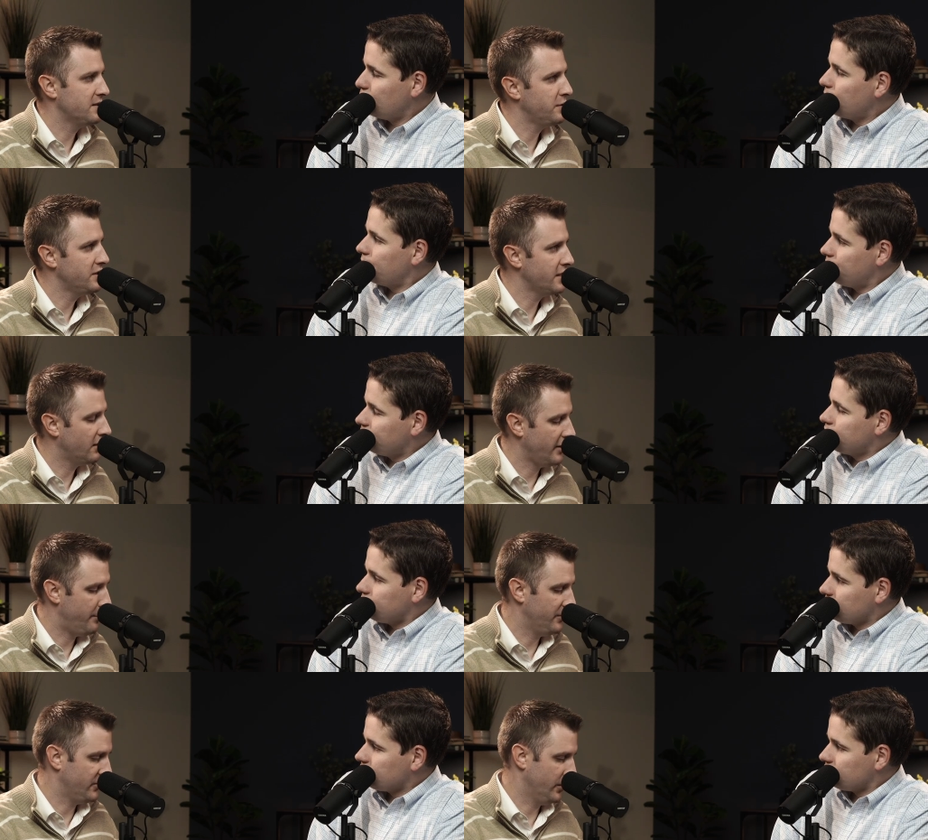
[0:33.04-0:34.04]
Speaker 1: this particular
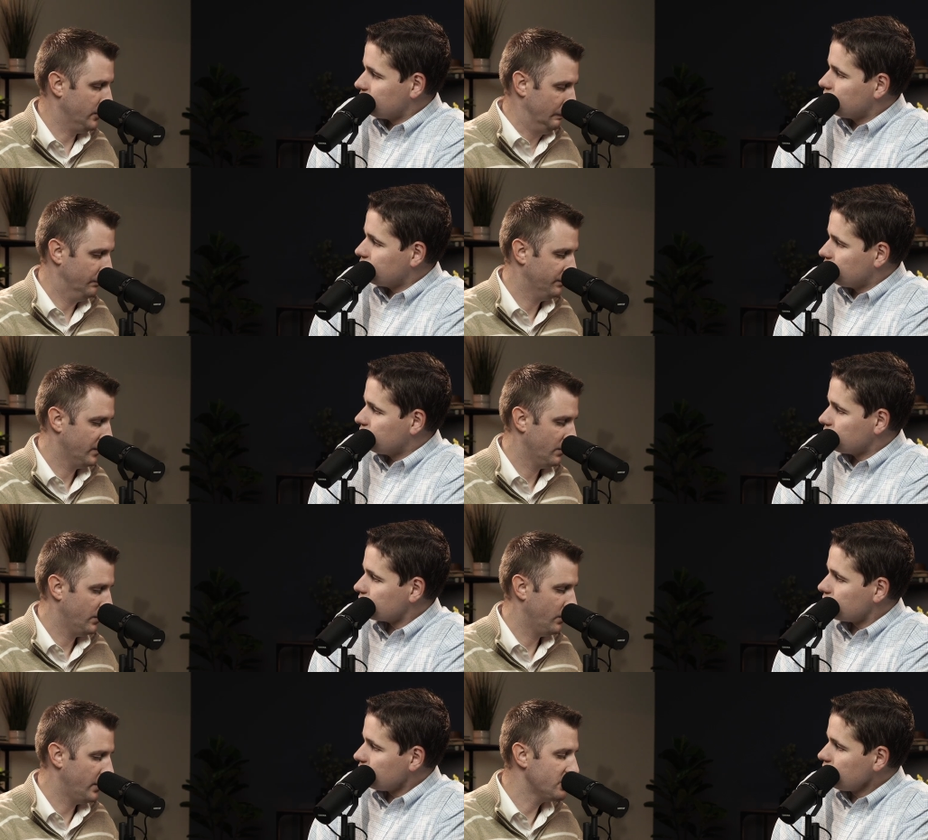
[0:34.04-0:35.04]
episode,
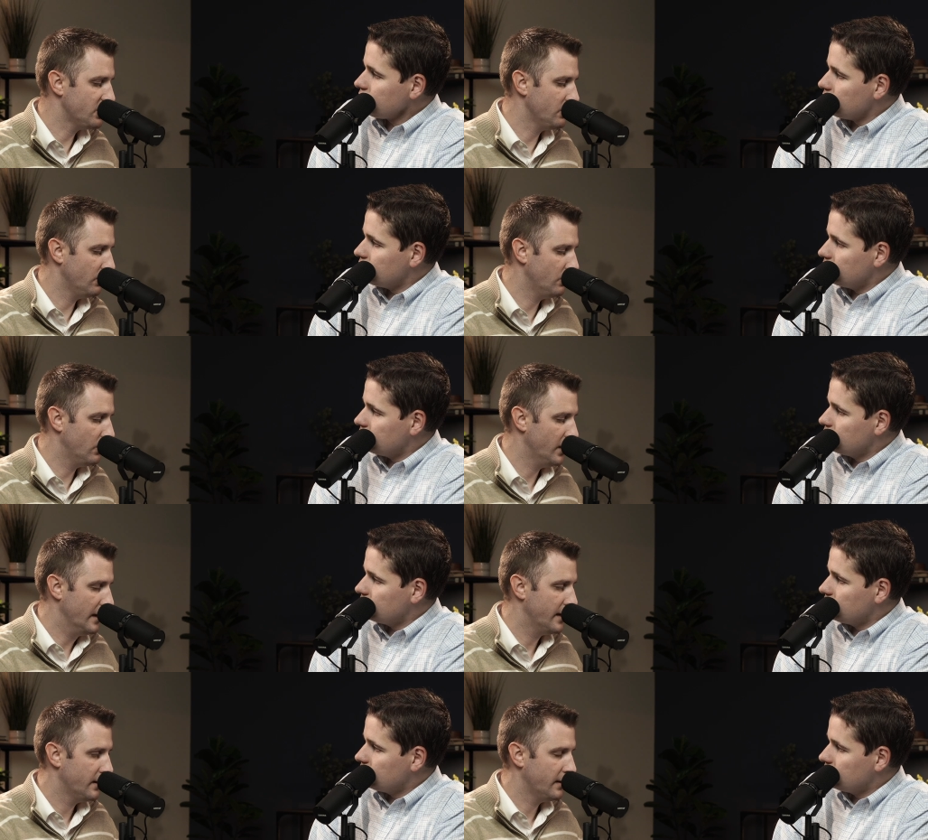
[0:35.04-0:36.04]
we want to
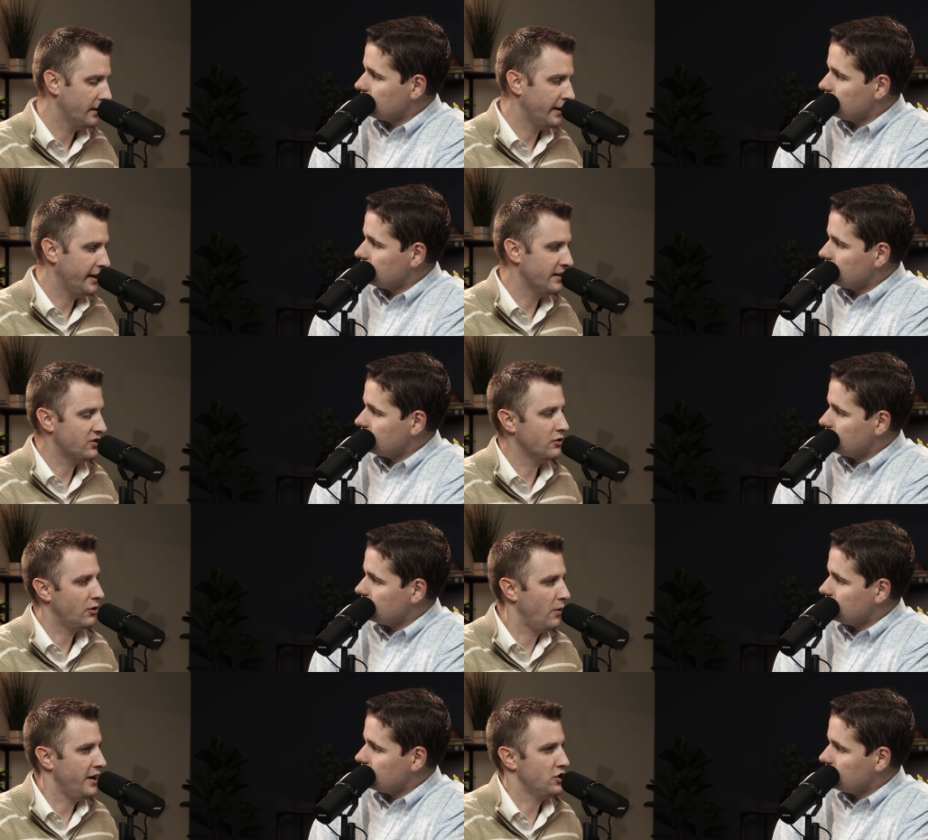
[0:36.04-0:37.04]
answer
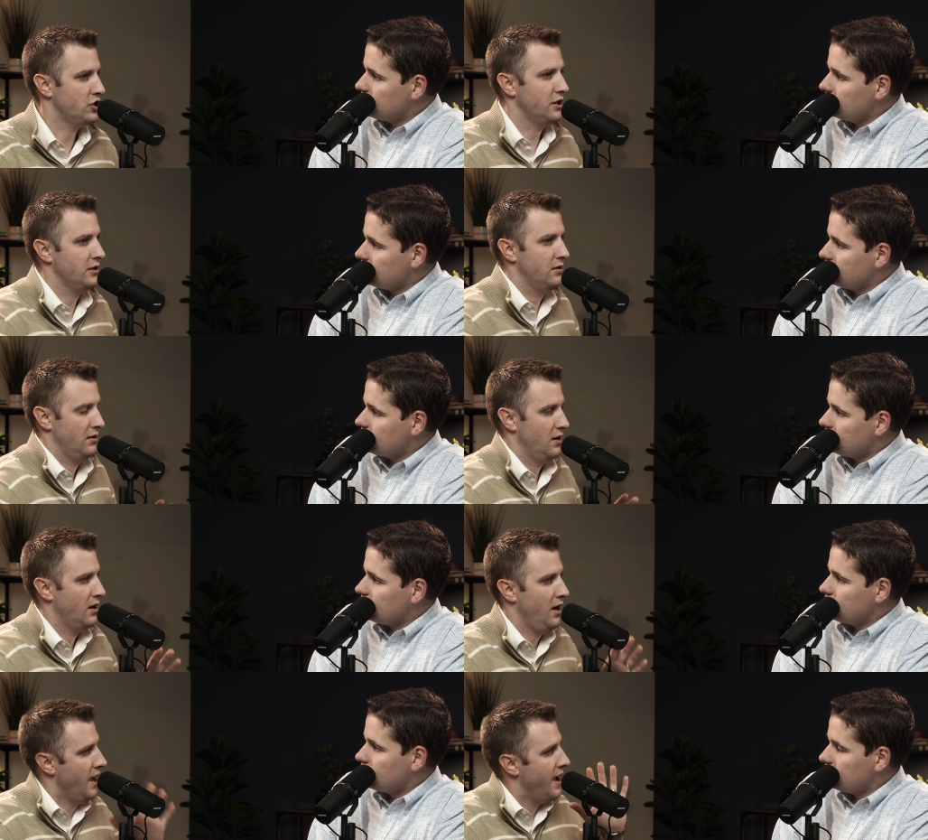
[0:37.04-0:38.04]
the question
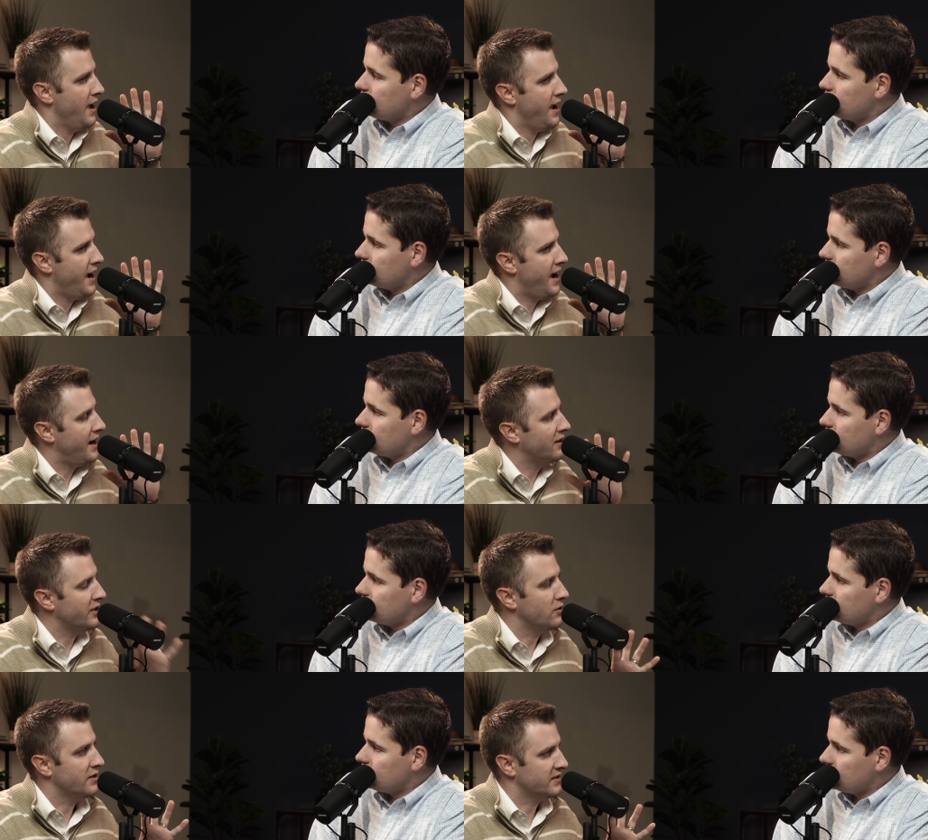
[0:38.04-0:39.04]
how do
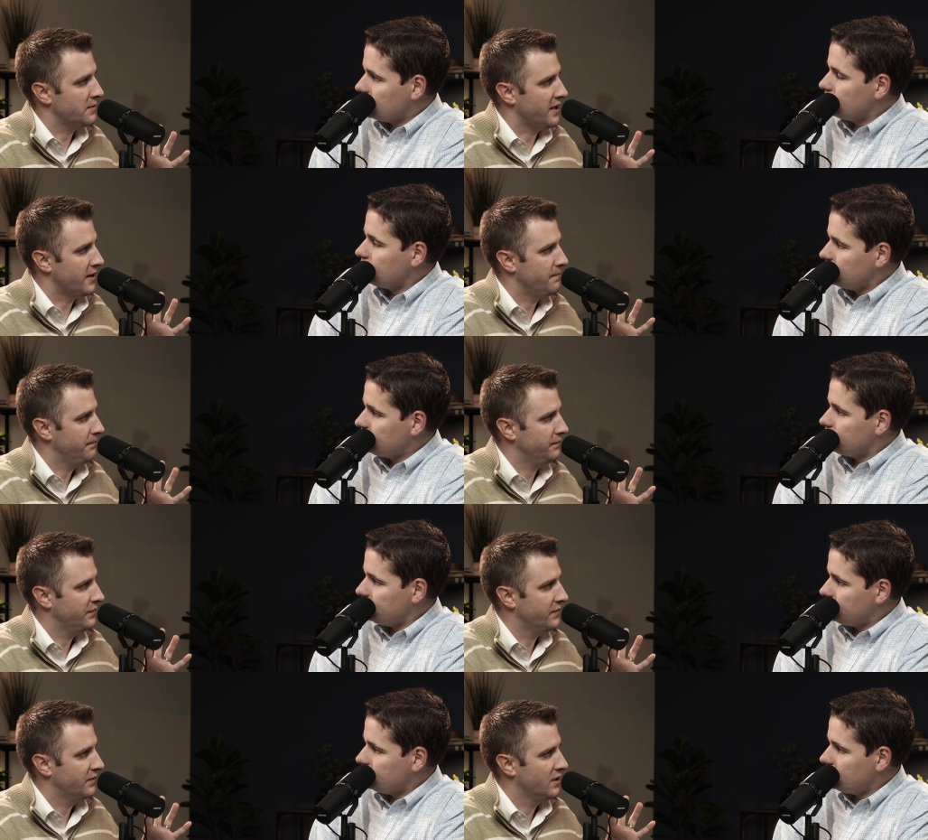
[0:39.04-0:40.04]
we do this command?
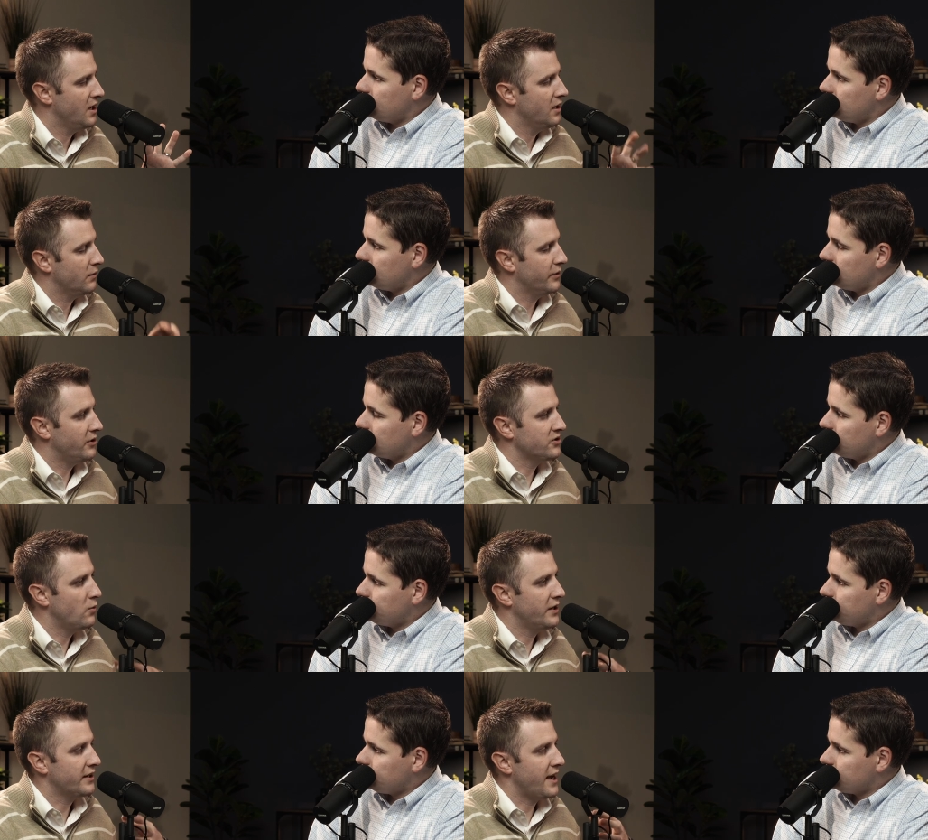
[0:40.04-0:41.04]
We also
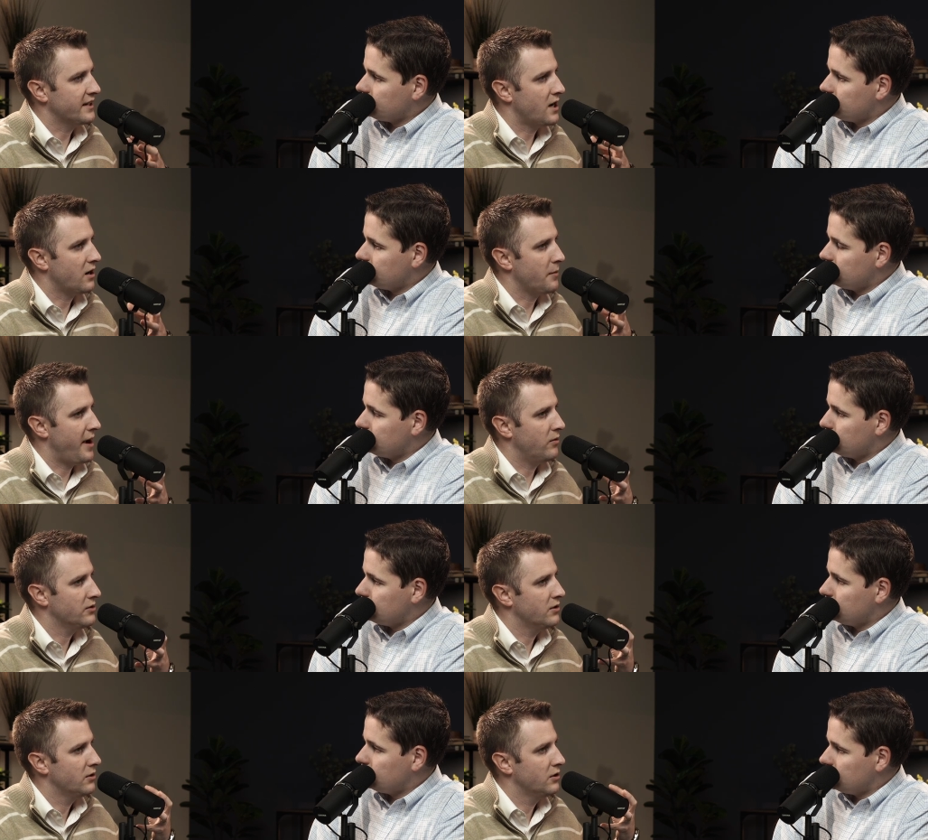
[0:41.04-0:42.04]
want to kind of talk about
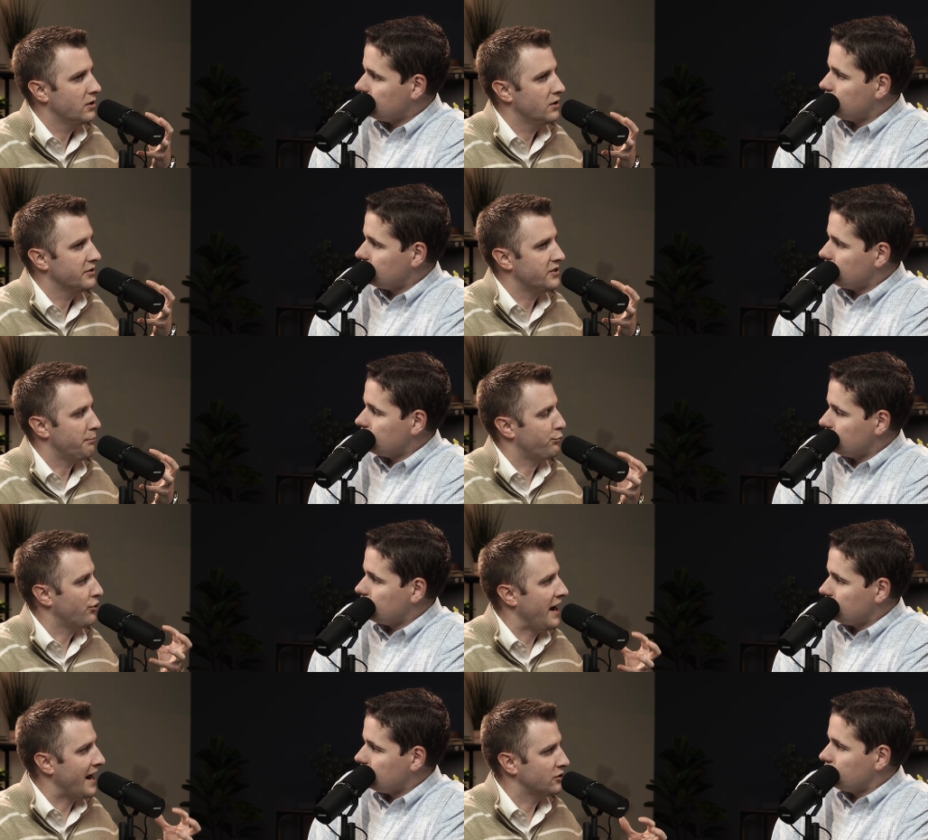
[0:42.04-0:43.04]
some
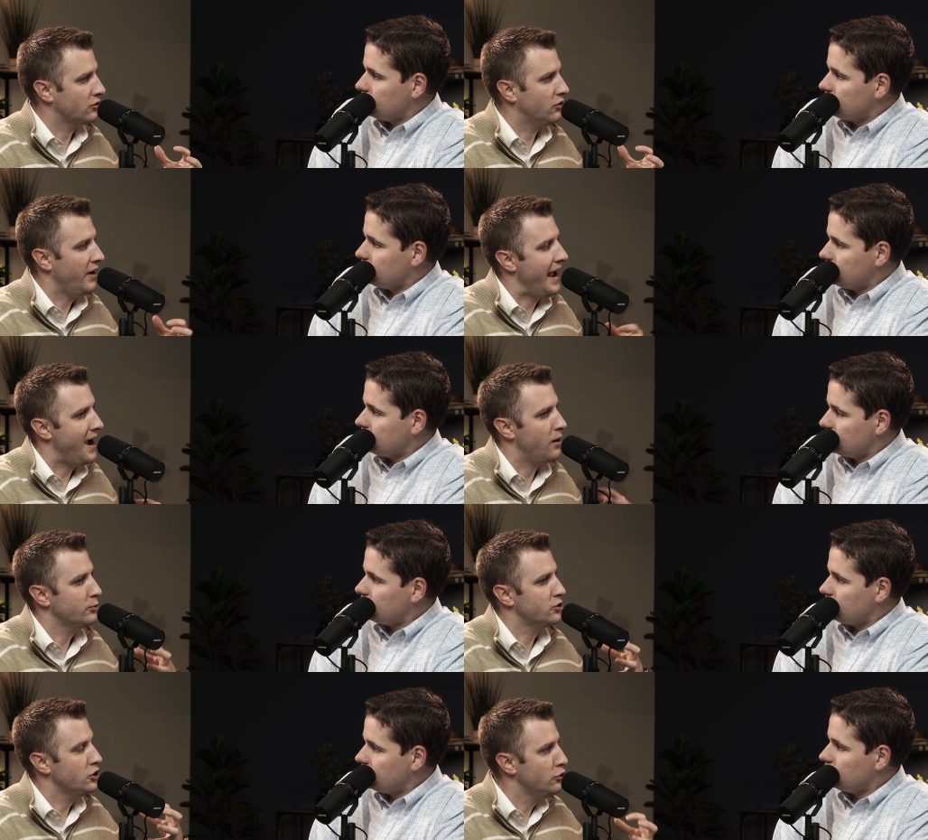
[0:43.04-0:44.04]
practical
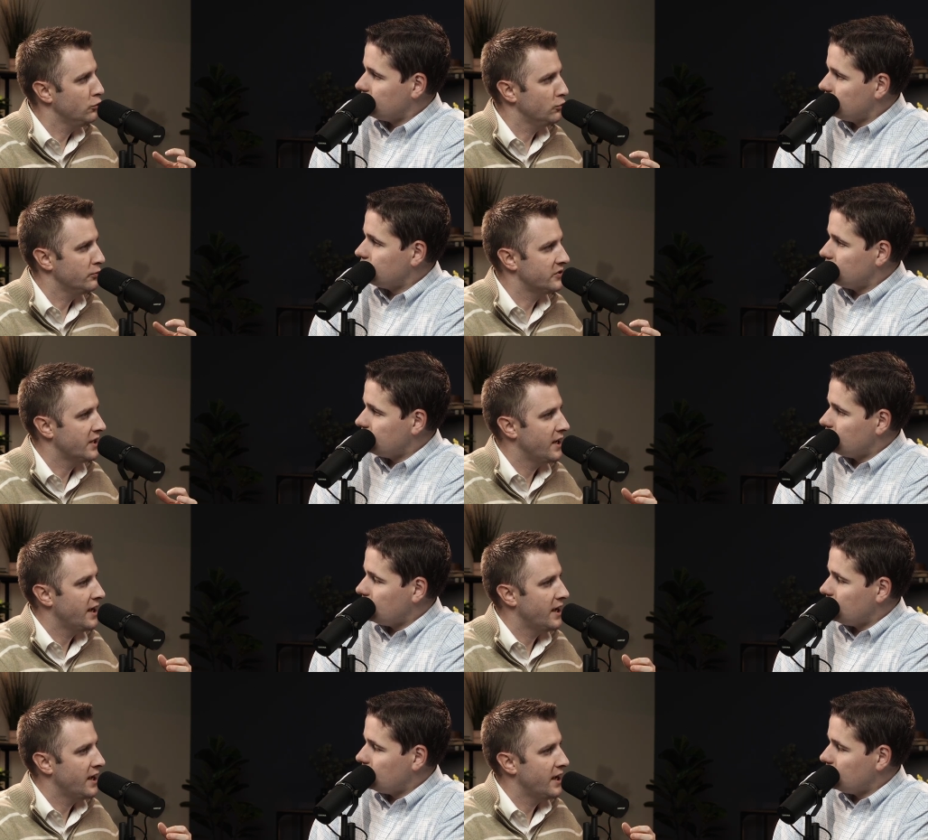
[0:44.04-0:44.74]
how to's